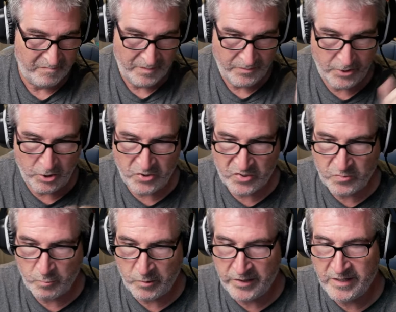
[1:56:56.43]
Those
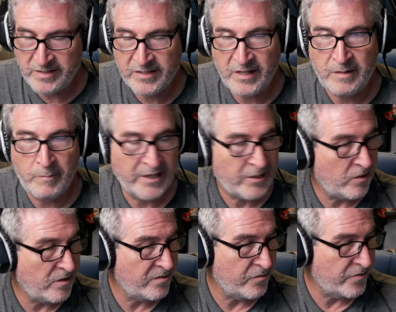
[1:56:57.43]
were the extent of my
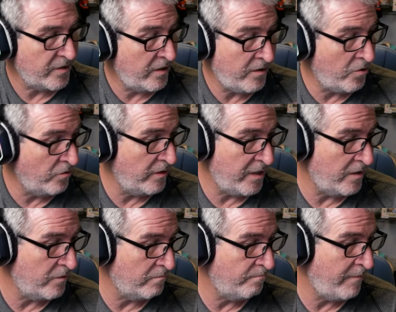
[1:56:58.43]
consoles. And the only
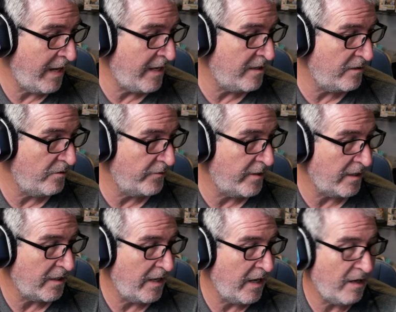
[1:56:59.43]
other handheld thing
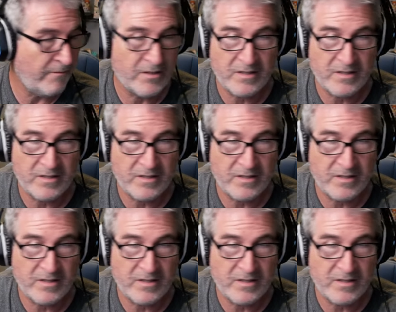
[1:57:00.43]
I have is a